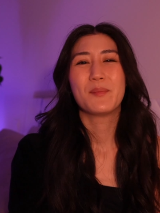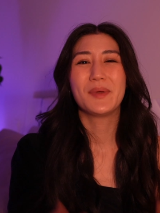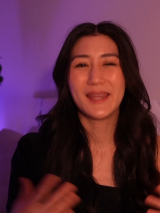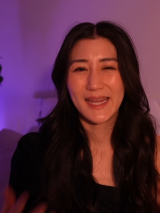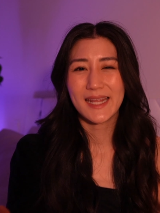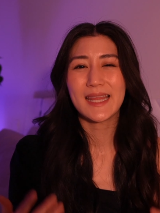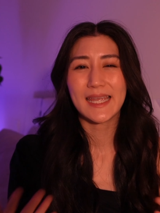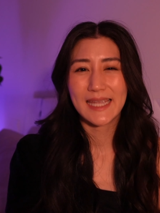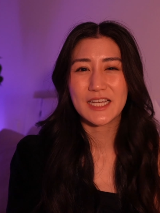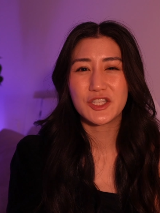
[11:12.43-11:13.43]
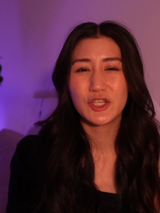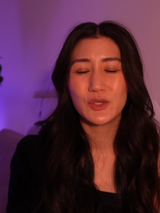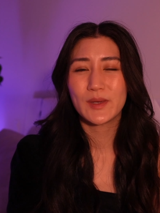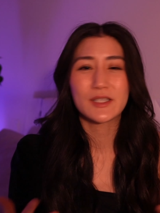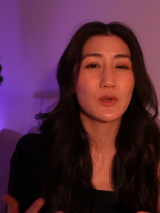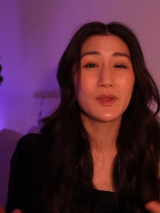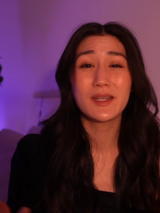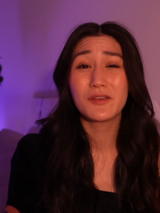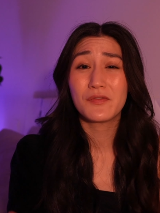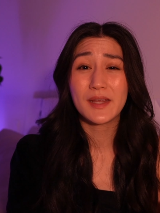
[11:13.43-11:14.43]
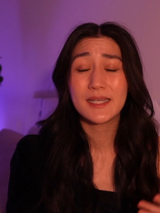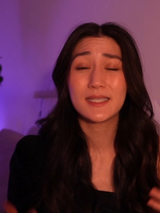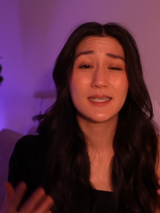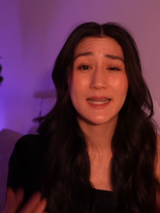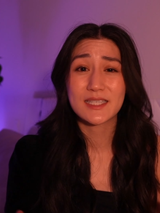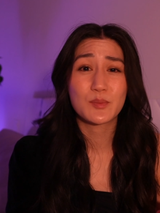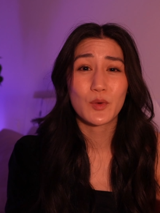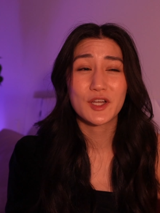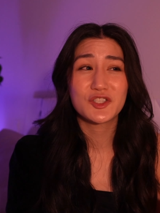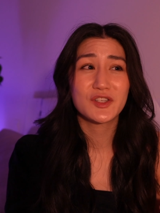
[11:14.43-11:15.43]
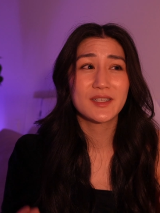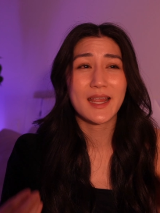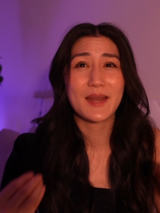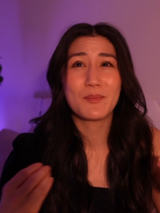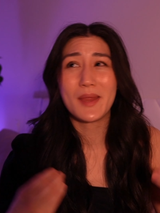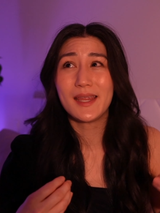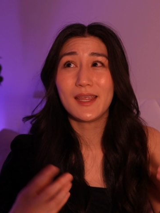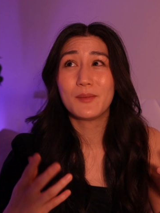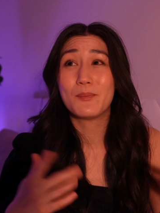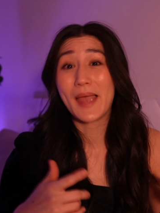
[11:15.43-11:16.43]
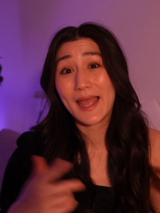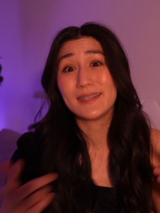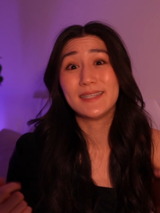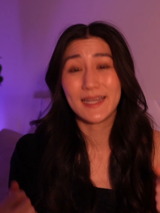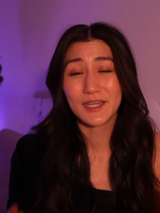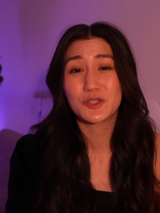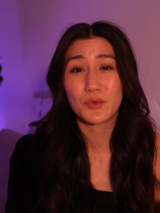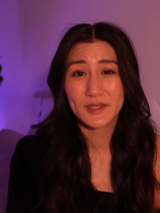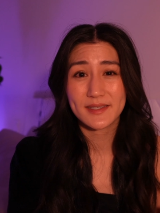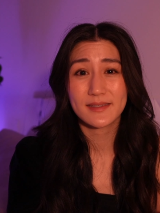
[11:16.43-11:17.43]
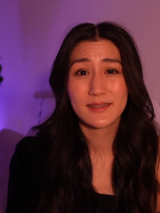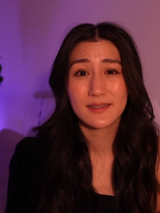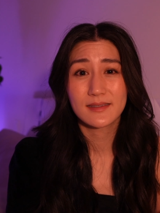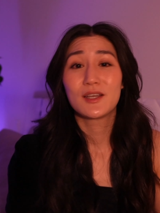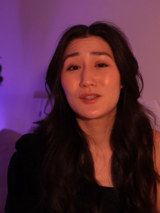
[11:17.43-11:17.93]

but letting that get to you is only going to feed into desperation and making bad dating choices.